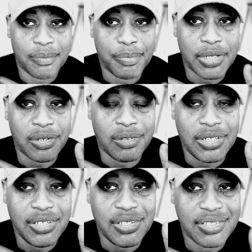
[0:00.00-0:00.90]
But
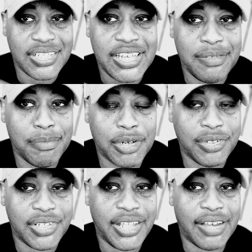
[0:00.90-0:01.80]
only 10
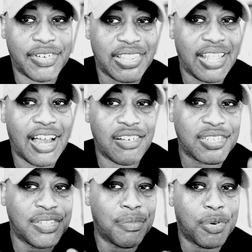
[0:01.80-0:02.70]
million have a
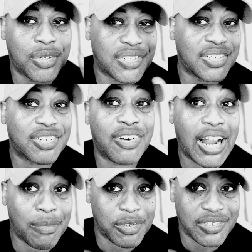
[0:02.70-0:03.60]
thousand or more
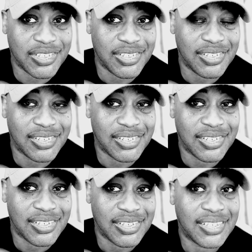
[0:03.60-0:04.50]
subscribers.
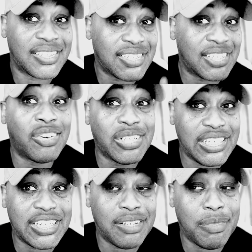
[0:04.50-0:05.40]

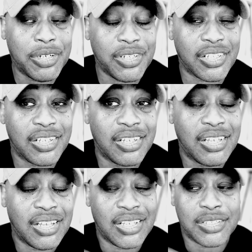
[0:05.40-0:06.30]
Only 10 million.
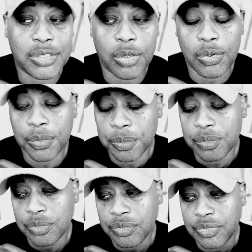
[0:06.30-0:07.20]
So
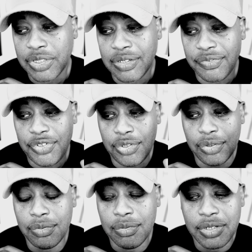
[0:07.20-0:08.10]
if
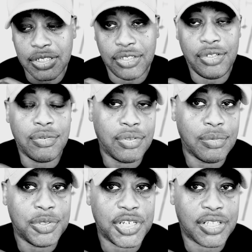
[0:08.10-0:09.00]
you get a
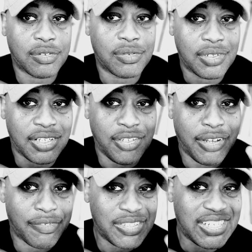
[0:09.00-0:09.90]
YouTube channel and
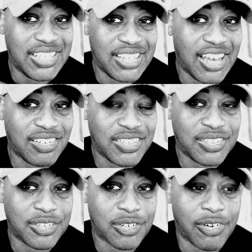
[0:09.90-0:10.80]
you have 10,000
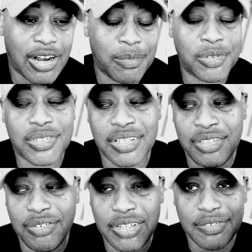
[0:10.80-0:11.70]
subscribers
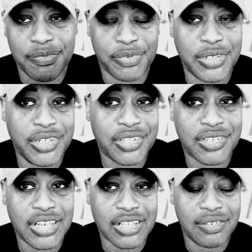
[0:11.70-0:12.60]
and you get really
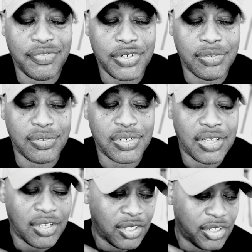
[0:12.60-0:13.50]
consecutive views,
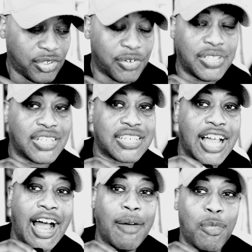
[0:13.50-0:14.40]
you're in the
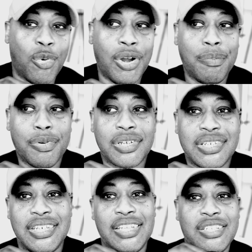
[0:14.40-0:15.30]
top
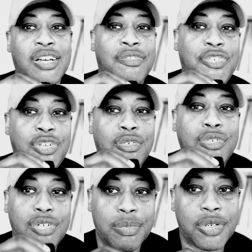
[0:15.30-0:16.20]
1% of
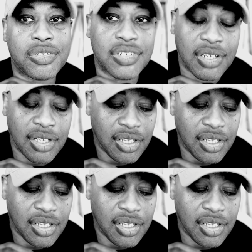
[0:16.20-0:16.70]
YouTubers.